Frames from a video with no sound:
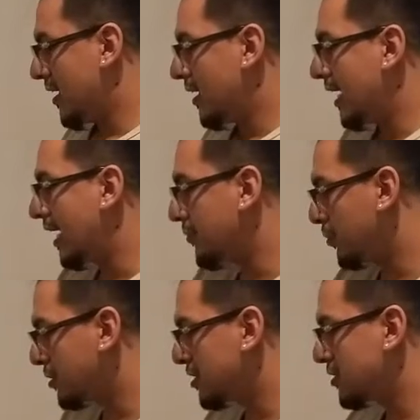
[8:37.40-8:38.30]
high
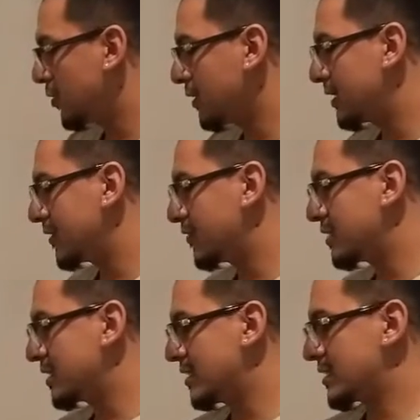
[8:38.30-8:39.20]
voltage, the only
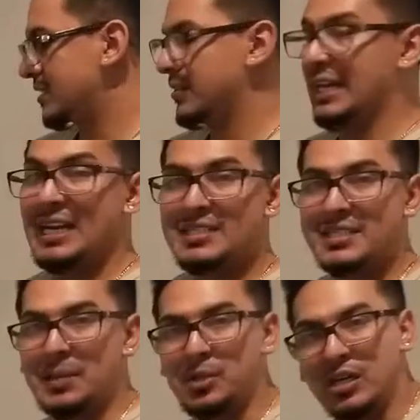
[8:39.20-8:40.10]
difference is it has the
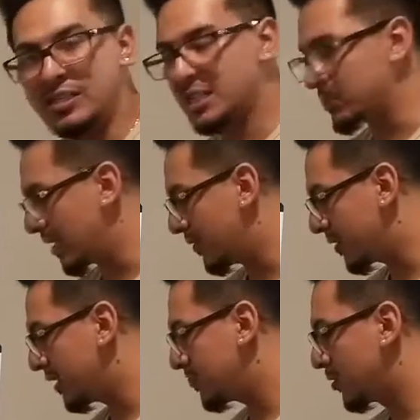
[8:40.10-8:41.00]
same concept, everything.